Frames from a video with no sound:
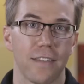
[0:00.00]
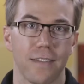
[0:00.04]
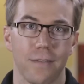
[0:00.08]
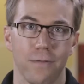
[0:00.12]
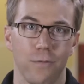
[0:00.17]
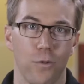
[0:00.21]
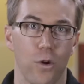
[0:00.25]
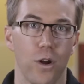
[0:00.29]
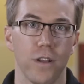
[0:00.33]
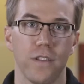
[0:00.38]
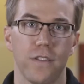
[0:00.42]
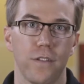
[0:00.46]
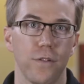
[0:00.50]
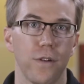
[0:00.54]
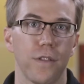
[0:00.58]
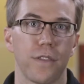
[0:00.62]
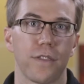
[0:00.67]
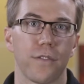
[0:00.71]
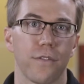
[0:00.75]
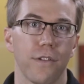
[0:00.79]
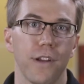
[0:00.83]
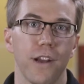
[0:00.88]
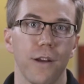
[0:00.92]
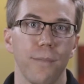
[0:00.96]
S1, 2,
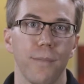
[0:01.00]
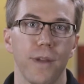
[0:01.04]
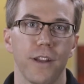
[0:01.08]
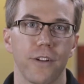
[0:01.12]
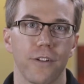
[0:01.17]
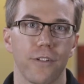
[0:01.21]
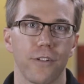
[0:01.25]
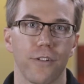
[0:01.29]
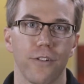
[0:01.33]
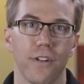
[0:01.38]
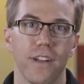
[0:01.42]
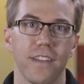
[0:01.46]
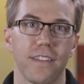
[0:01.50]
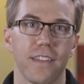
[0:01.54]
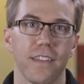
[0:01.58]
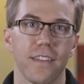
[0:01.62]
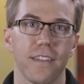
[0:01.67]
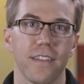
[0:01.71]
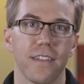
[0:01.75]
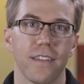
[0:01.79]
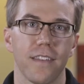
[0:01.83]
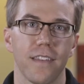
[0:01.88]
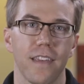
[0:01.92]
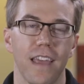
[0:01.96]
and 3 are mineral
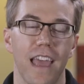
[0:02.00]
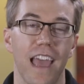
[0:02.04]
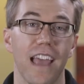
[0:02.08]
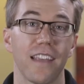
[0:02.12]
greases.